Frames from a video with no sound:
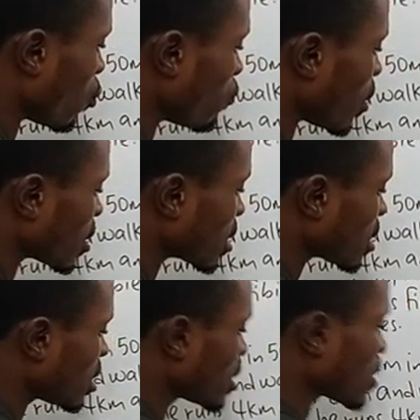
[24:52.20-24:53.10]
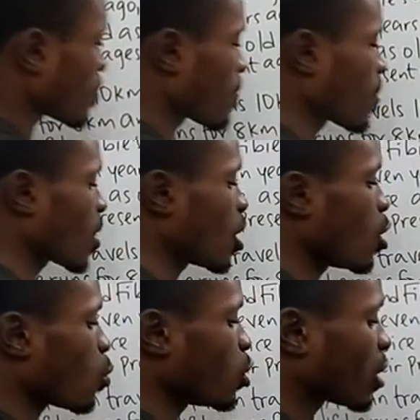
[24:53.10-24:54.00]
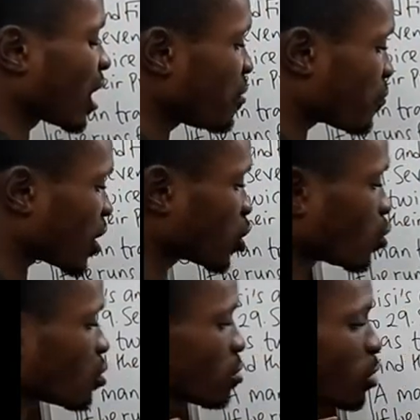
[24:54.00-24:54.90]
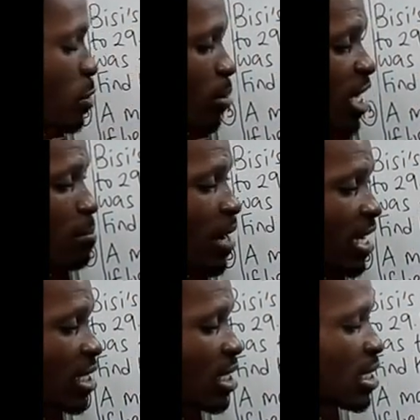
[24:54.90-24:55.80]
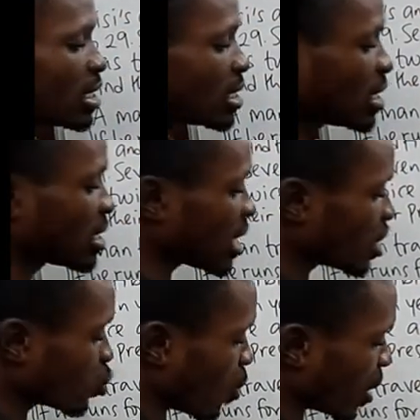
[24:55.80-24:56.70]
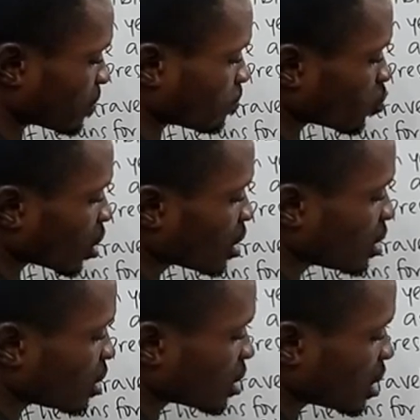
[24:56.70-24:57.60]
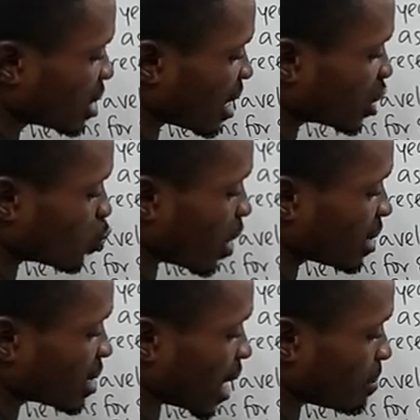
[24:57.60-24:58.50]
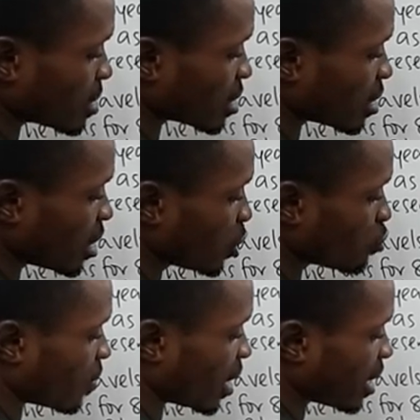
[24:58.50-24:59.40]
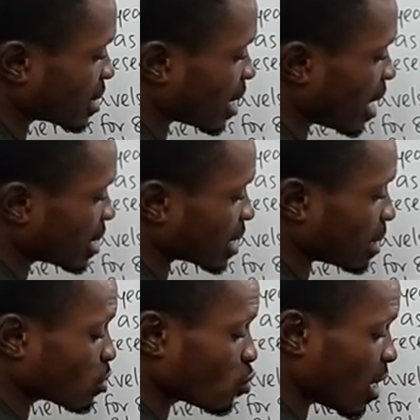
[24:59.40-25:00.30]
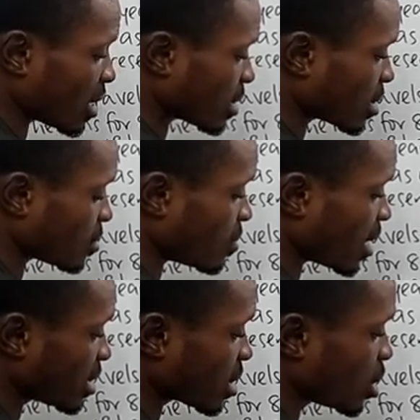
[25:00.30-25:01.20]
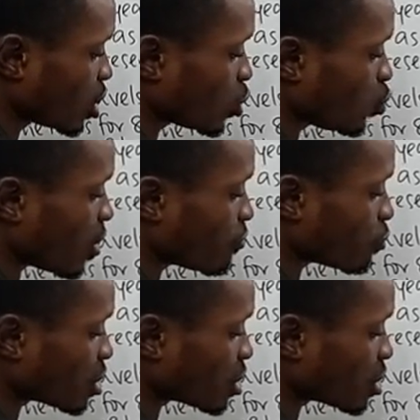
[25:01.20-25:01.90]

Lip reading: over 6. When you clear fractions, multiplying by 6xy. 6xy times 8 over x. X cancel x, right? You have